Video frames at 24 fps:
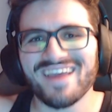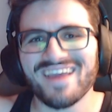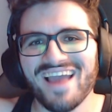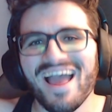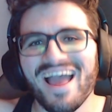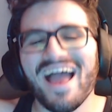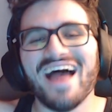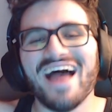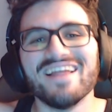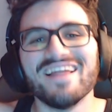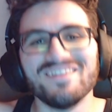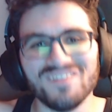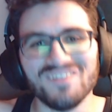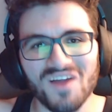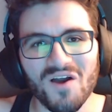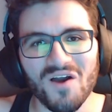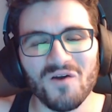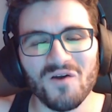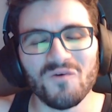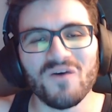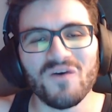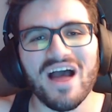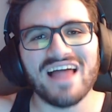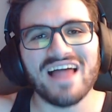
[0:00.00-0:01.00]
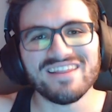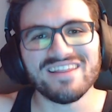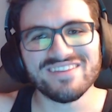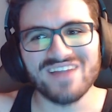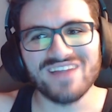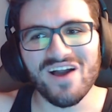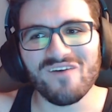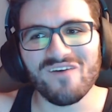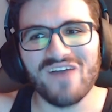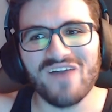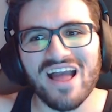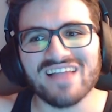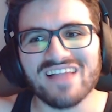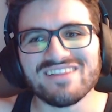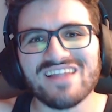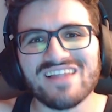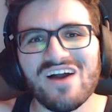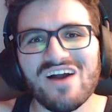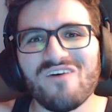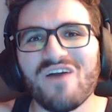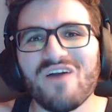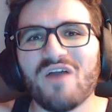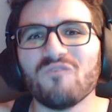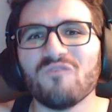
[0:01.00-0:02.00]
Hello, hello,
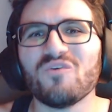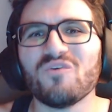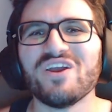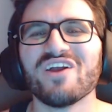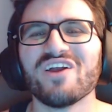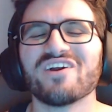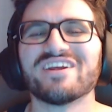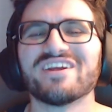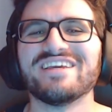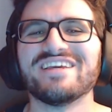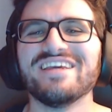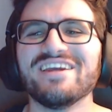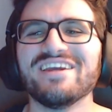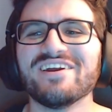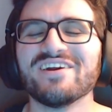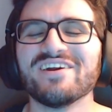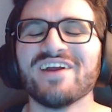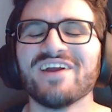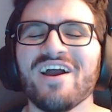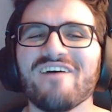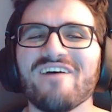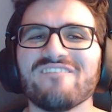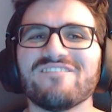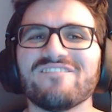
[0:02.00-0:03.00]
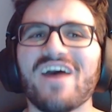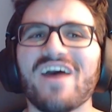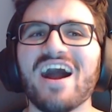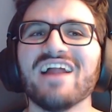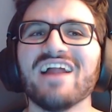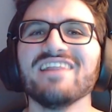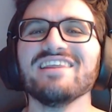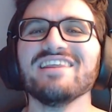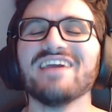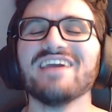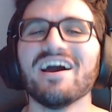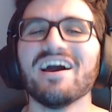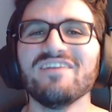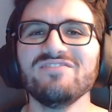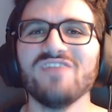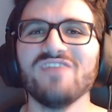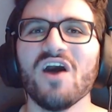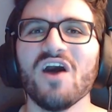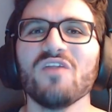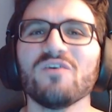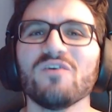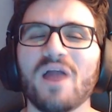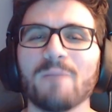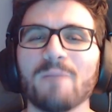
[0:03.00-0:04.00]
hello, and we are here. Finally,
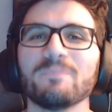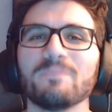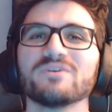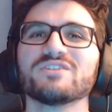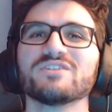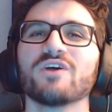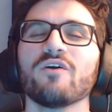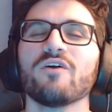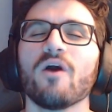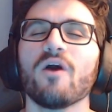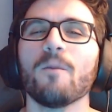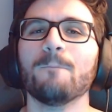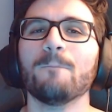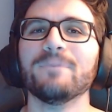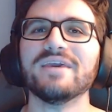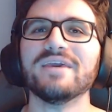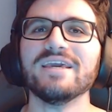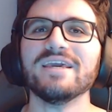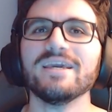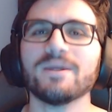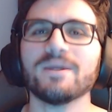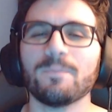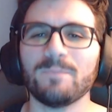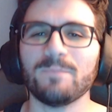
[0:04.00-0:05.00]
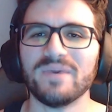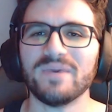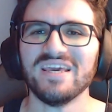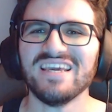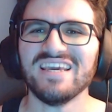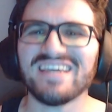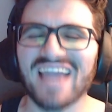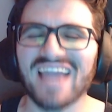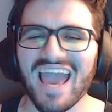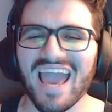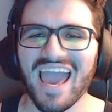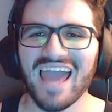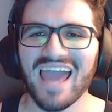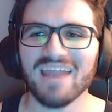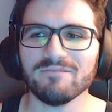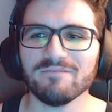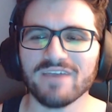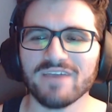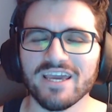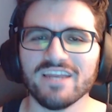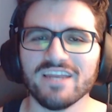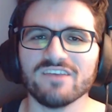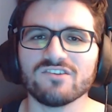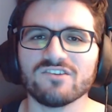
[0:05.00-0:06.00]
another episode of Peak Peak Anime.
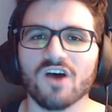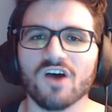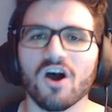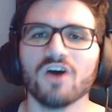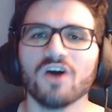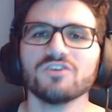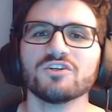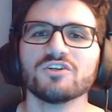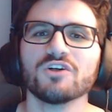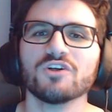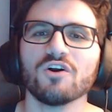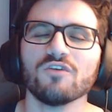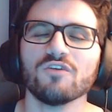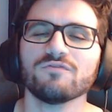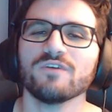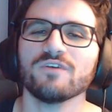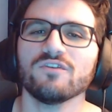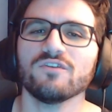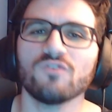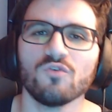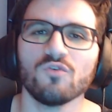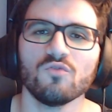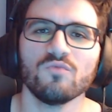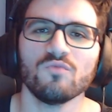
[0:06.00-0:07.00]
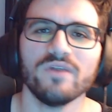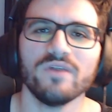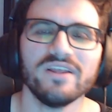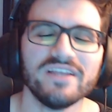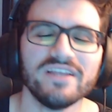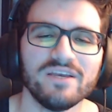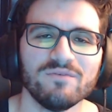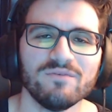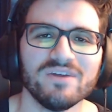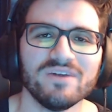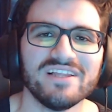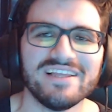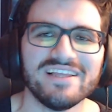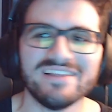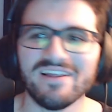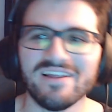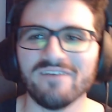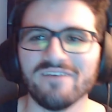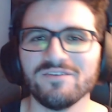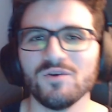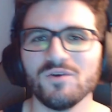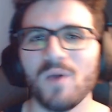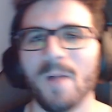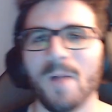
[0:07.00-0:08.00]
It is 100 Girlfriends Who Really, Really
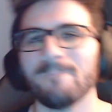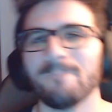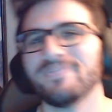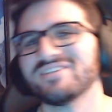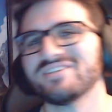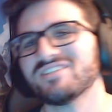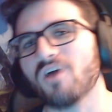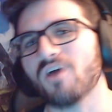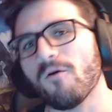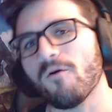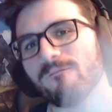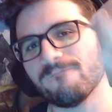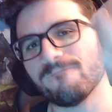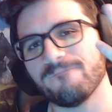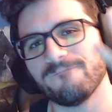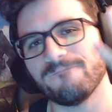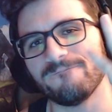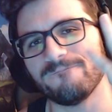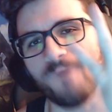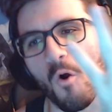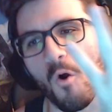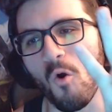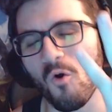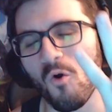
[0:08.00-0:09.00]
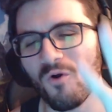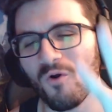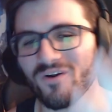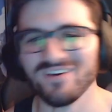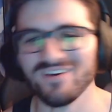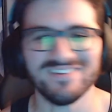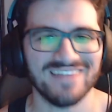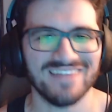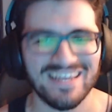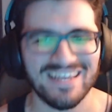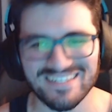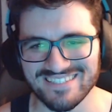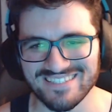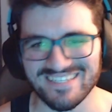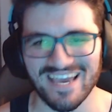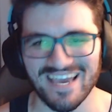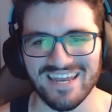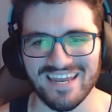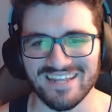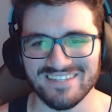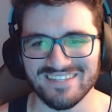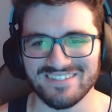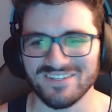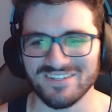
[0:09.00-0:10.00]
Love You, episode 4. Let's
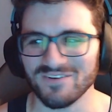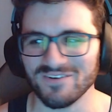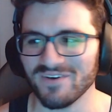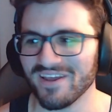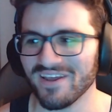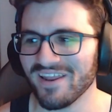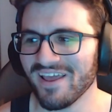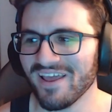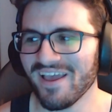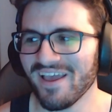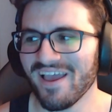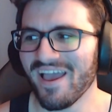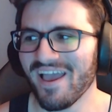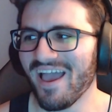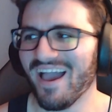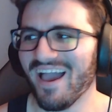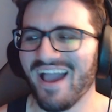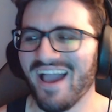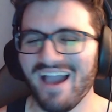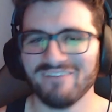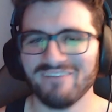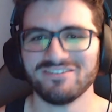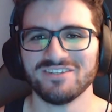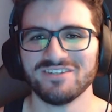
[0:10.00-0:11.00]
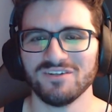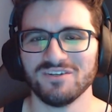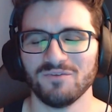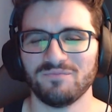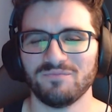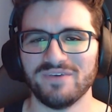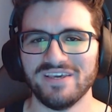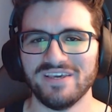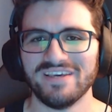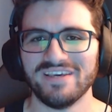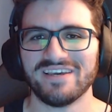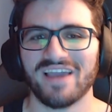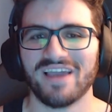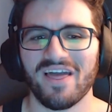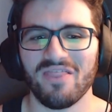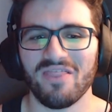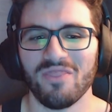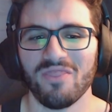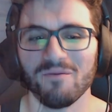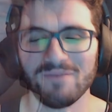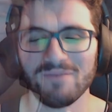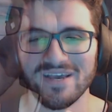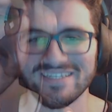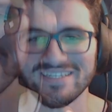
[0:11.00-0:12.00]
get into it. Absolute peak,
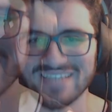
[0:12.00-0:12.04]
the best